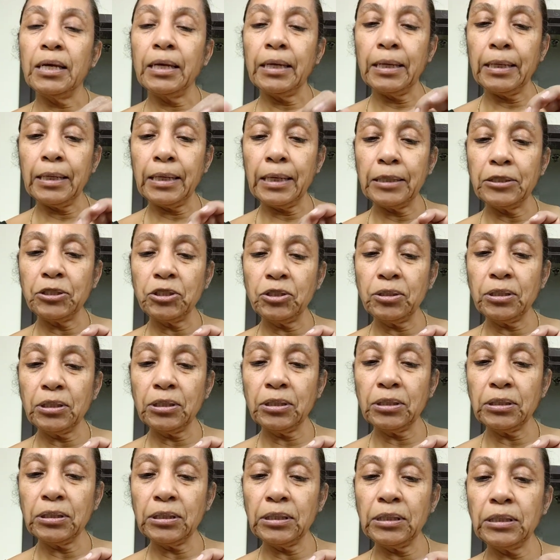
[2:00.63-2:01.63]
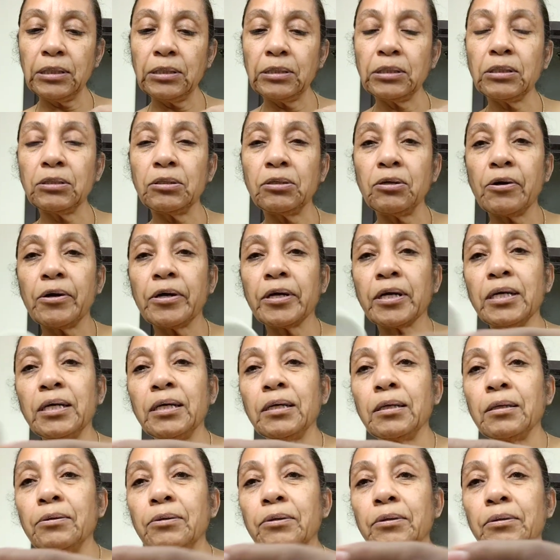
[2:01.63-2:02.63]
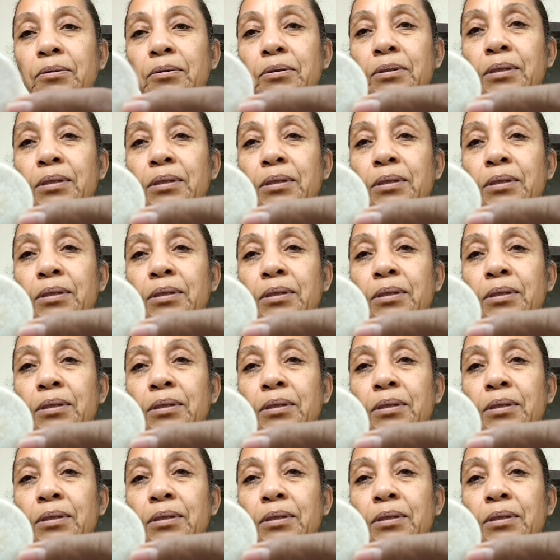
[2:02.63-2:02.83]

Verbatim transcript: And as you can see, it's a dark color.